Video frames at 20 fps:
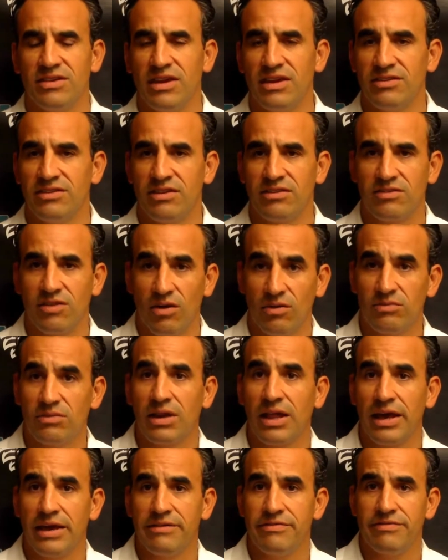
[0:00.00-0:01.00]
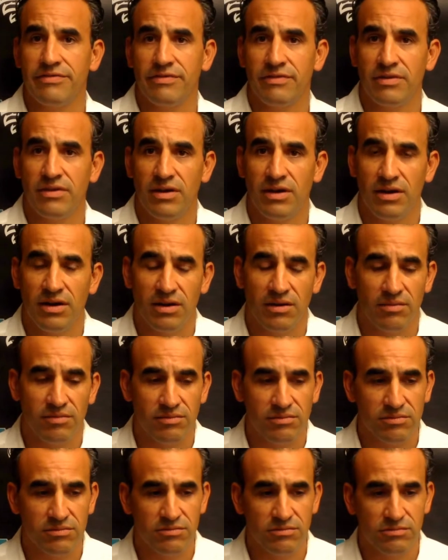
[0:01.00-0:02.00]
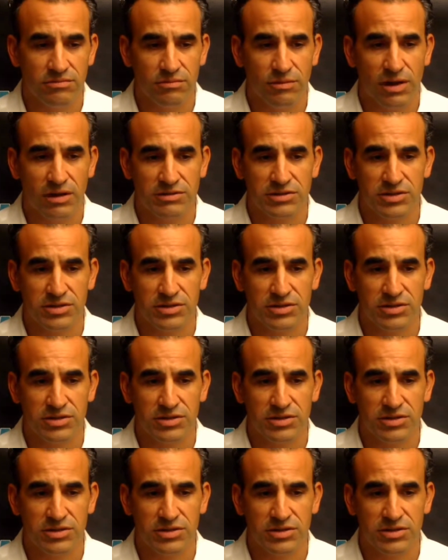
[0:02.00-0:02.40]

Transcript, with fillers: is its own life. While